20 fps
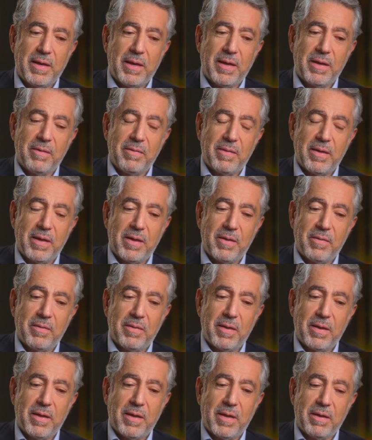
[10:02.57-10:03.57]

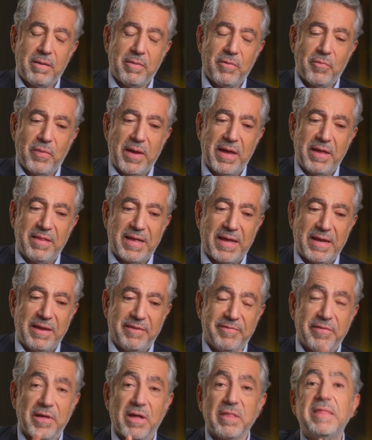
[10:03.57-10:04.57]
the way that
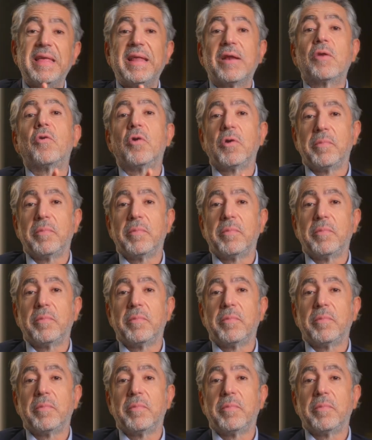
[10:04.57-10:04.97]
is not their core